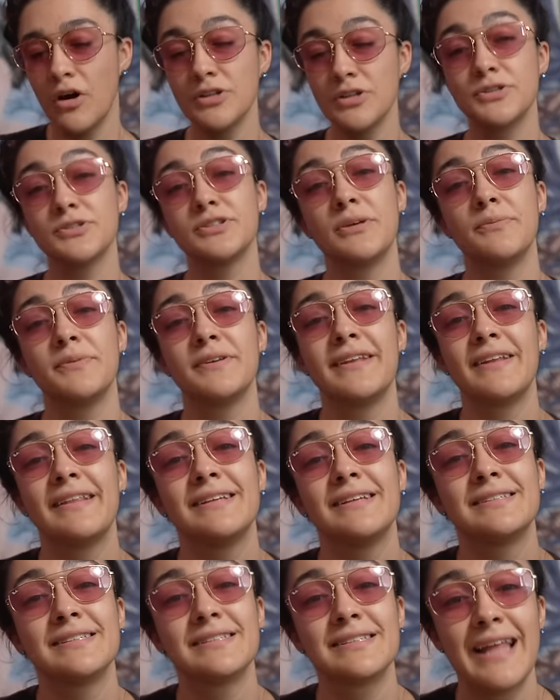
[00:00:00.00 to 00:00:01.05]
Also something that
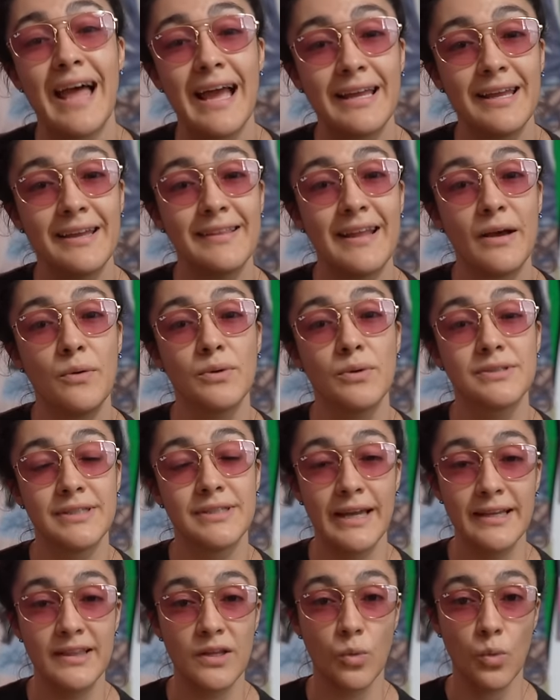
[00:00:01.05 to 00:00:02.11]
this is lacking that would
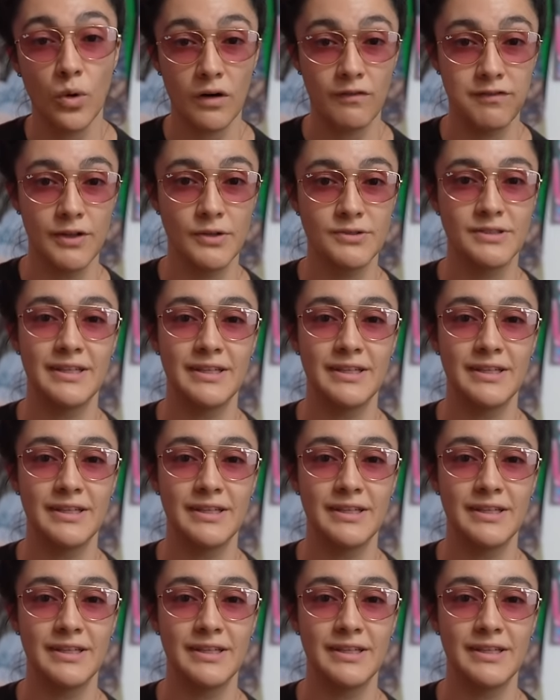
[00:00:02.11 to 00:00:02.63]
take the workflow